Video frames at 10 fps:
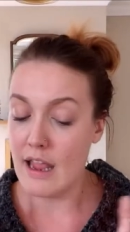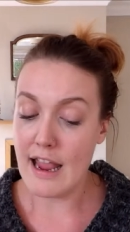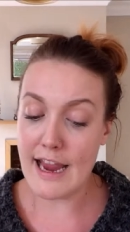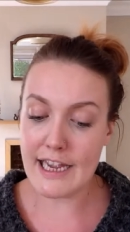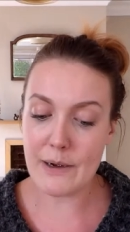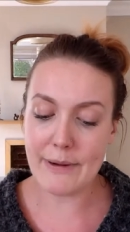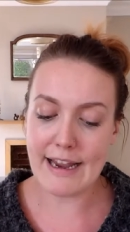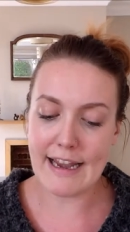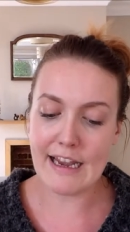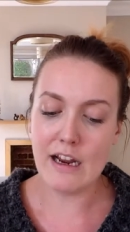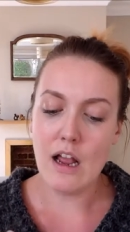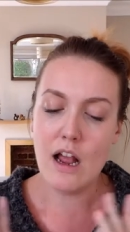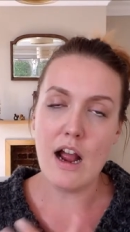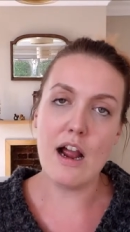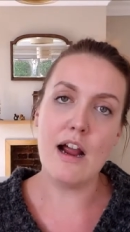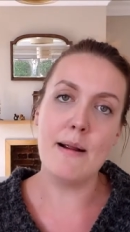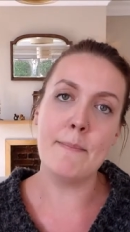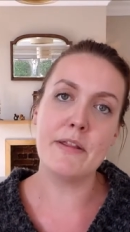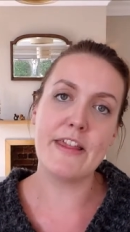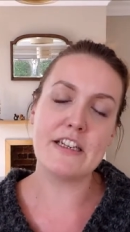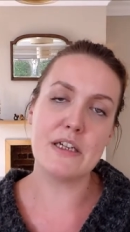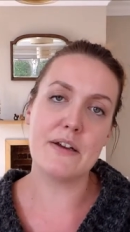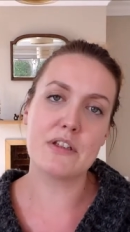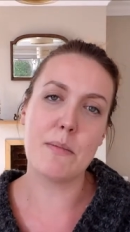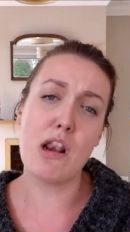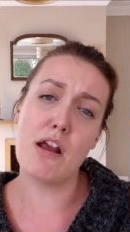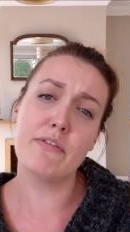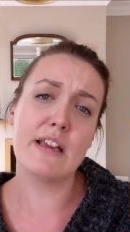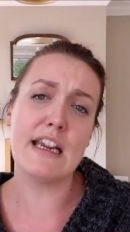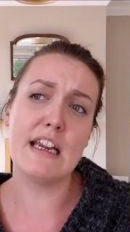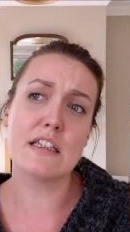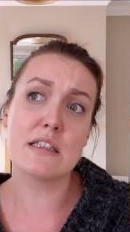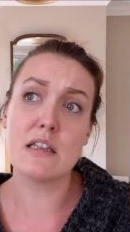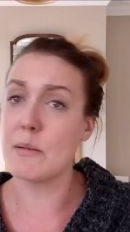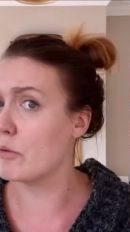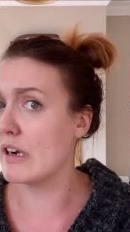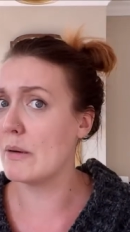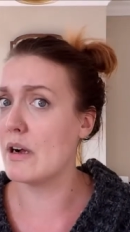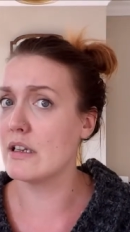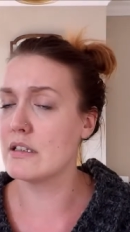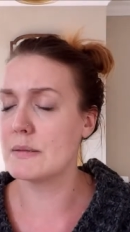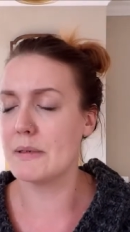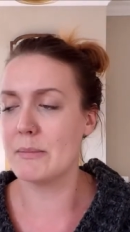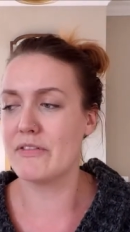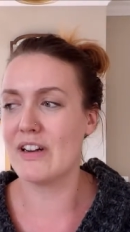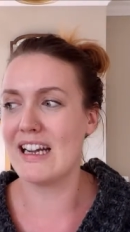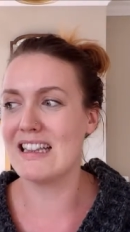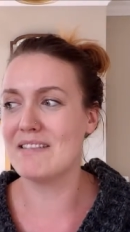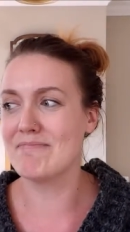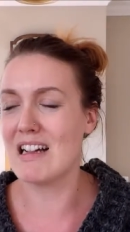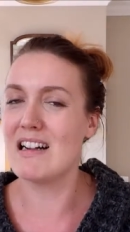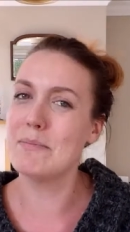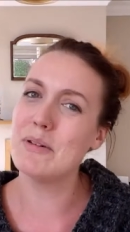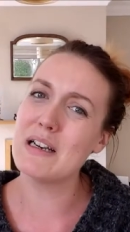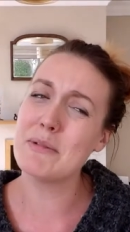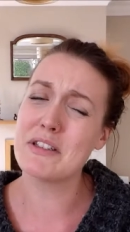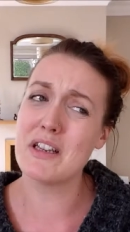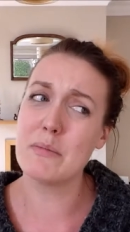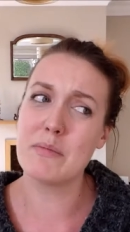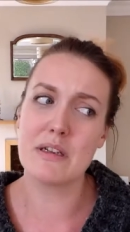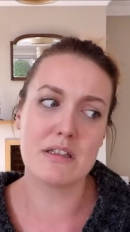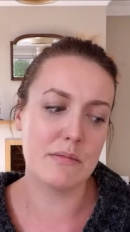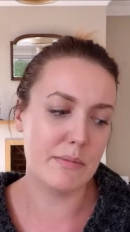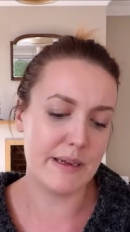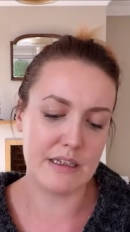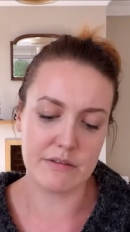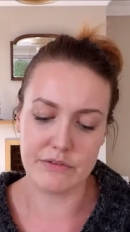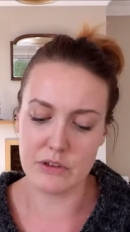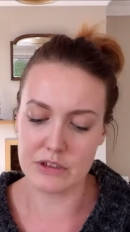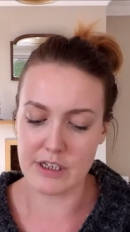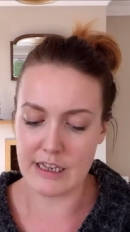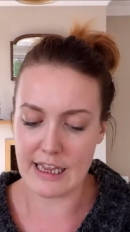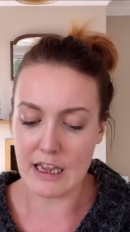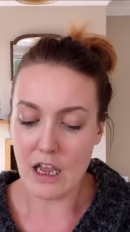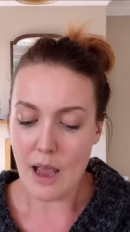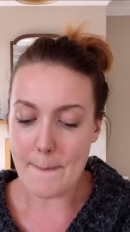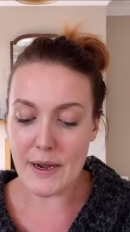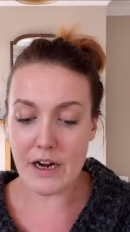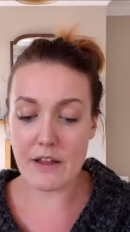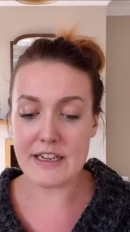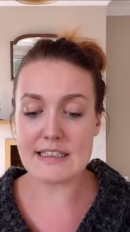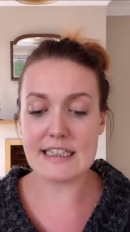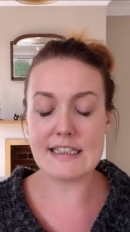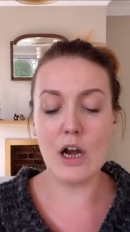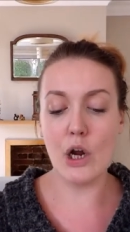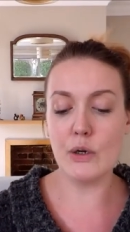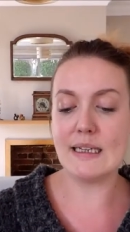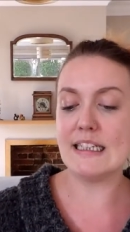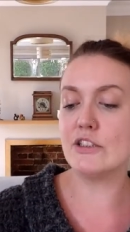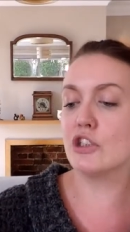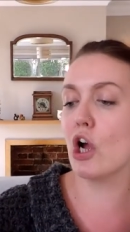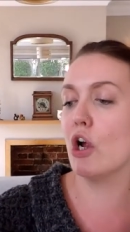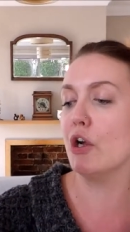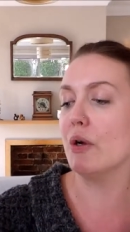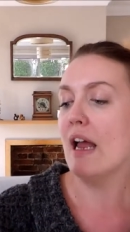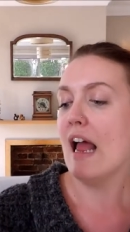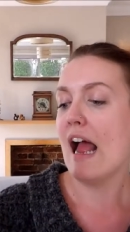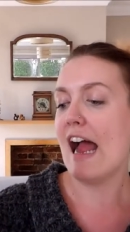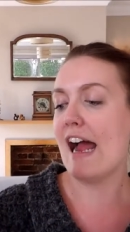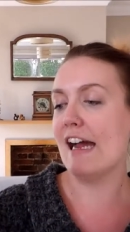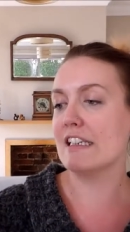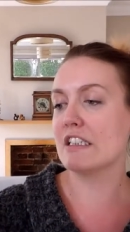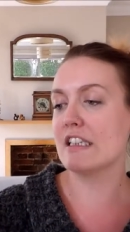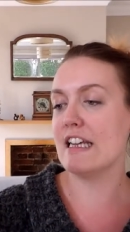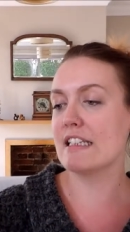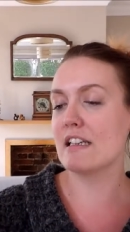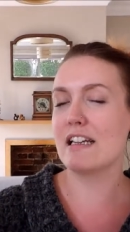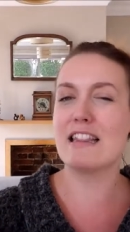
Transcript: Anyway, um, they do have some lovely summery ones, but I'm afraid I'm pretty much done with my summer beers, unfortunately. But this is Holy Joe, and this, I